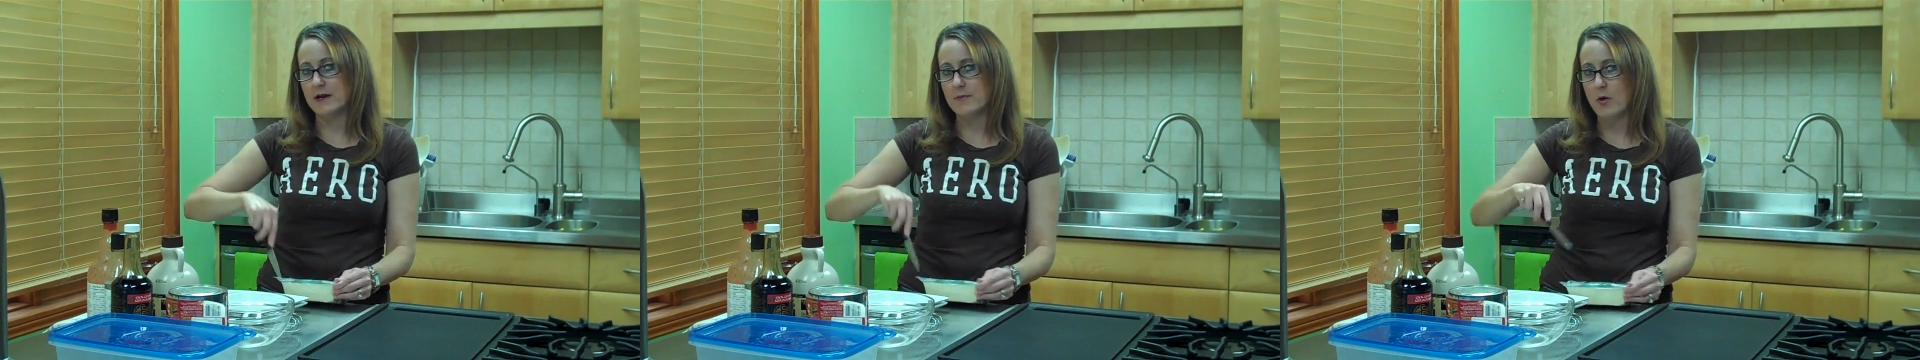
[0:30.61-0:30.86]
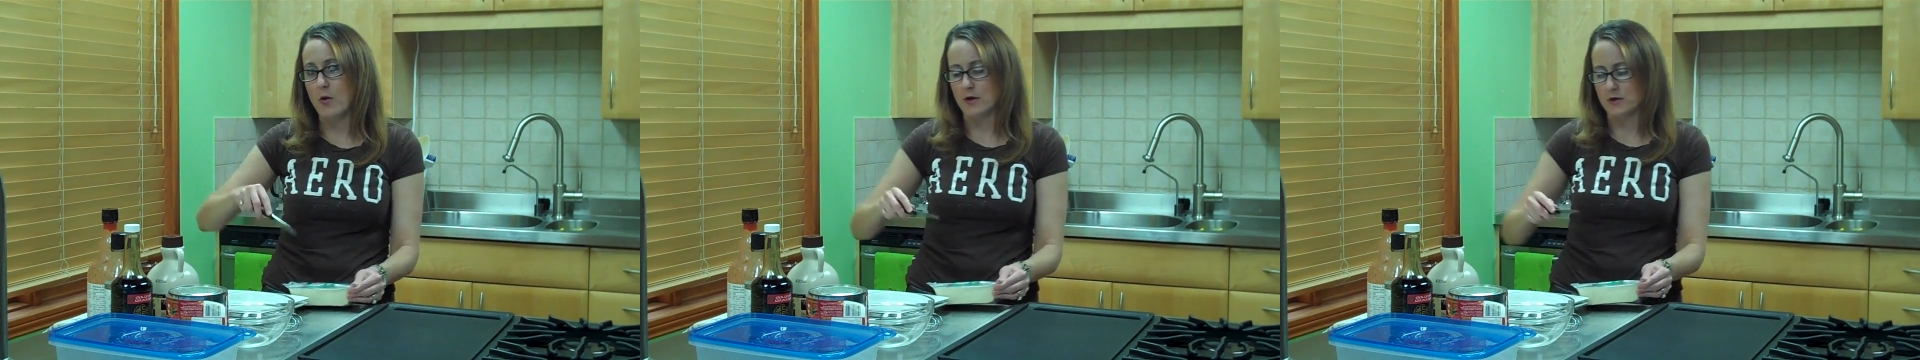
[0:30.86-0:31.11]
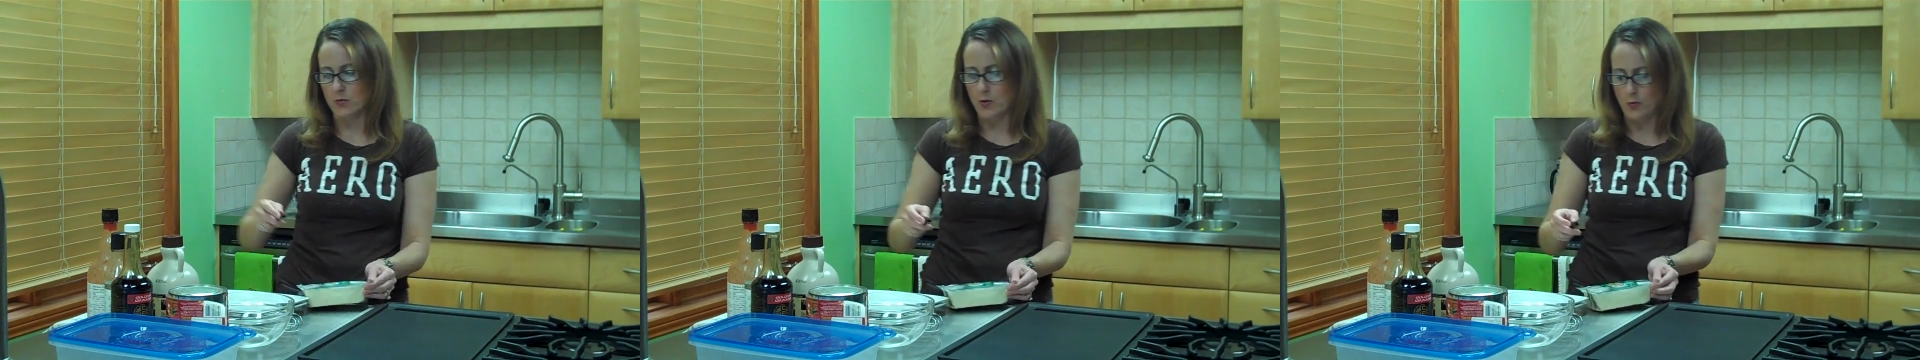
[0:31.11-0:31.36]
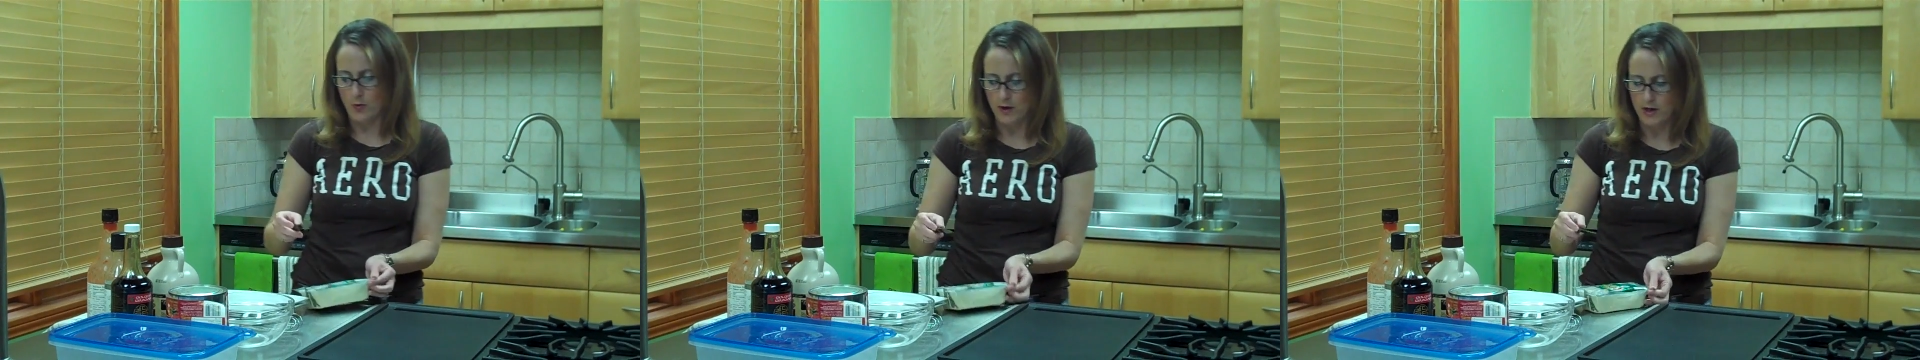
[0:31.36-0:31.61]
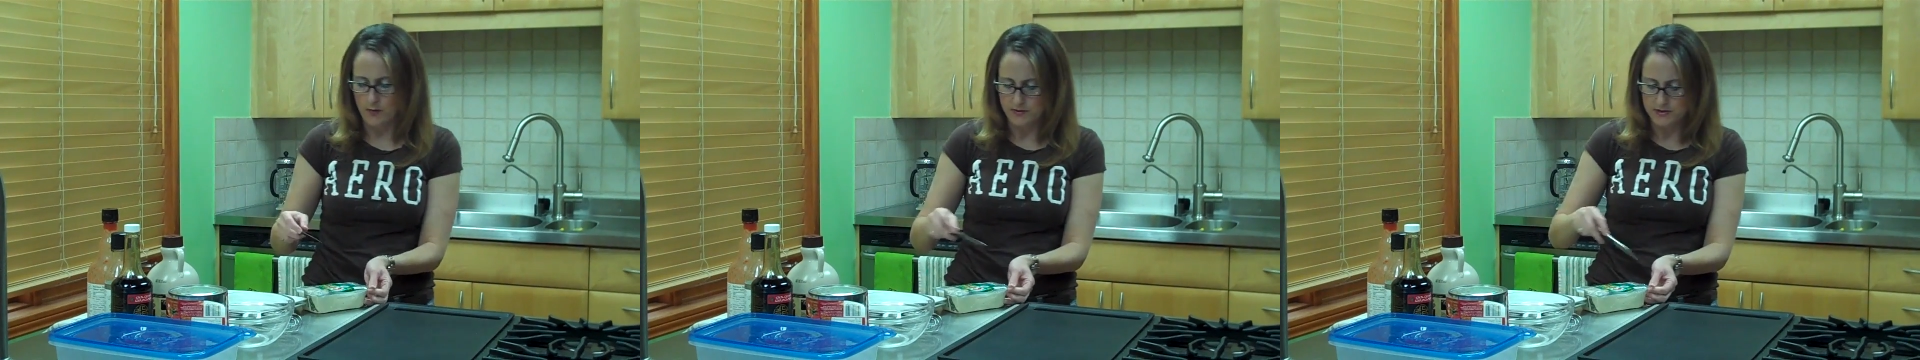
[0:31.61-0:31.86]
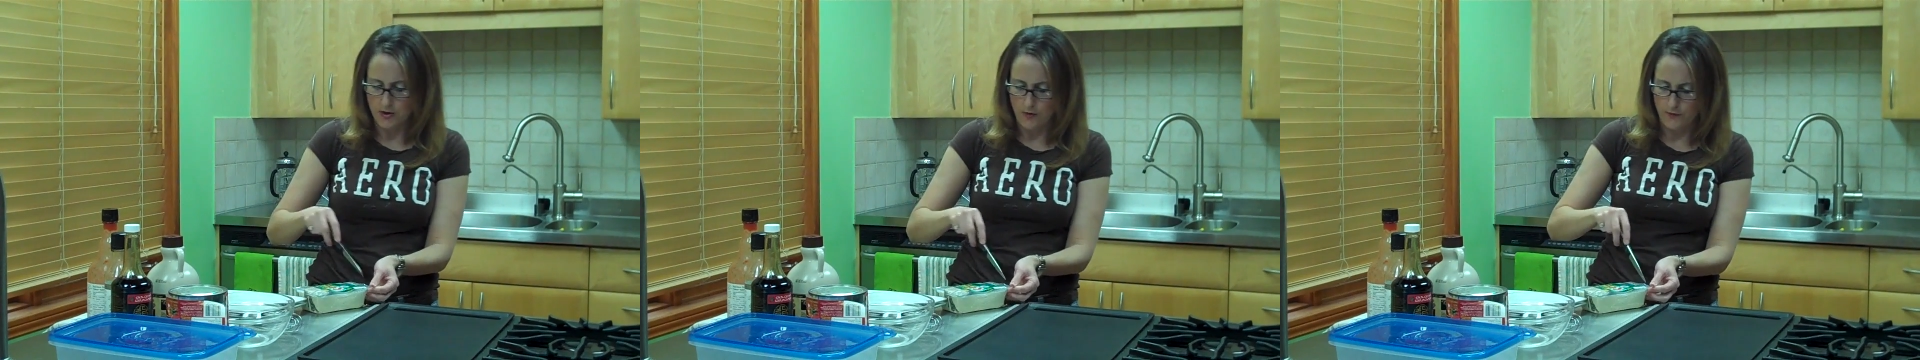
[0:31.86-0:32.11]
important when working with
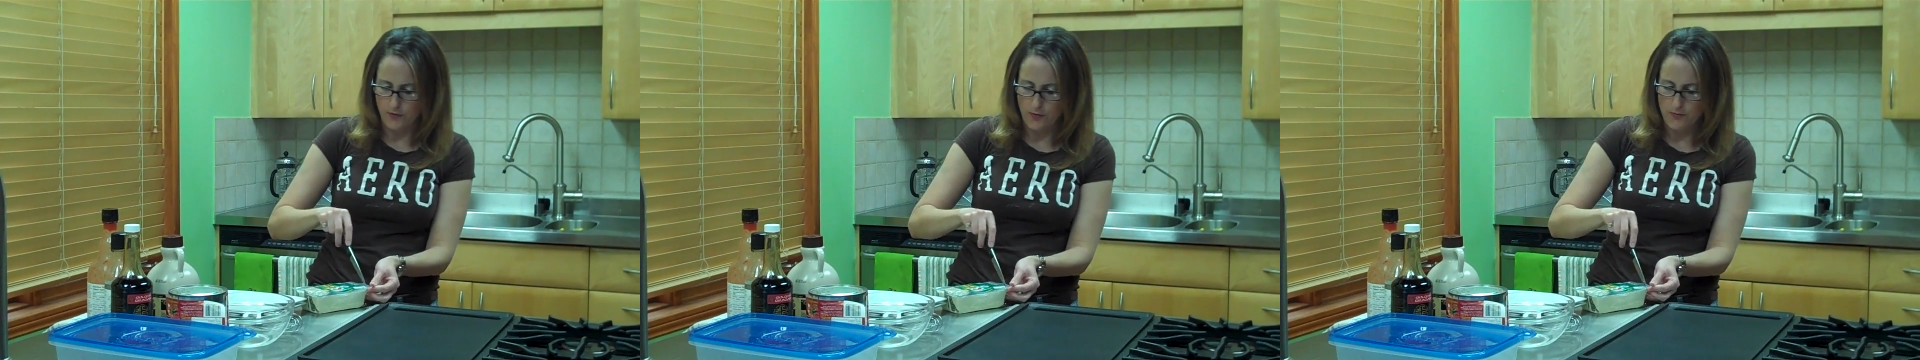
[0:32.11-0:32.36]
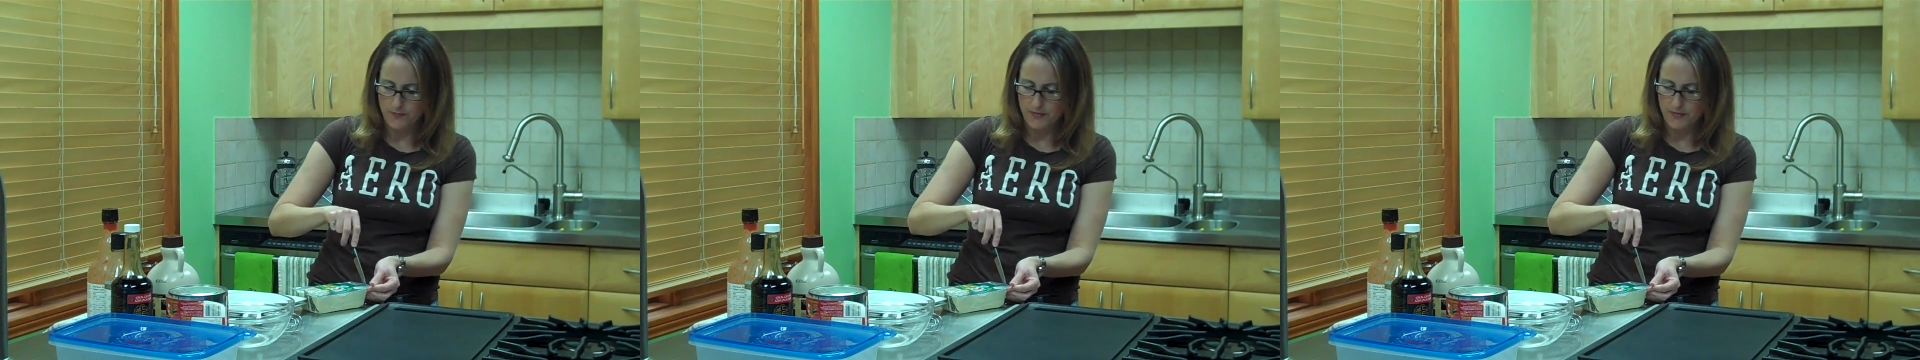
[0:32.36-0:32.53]
tofu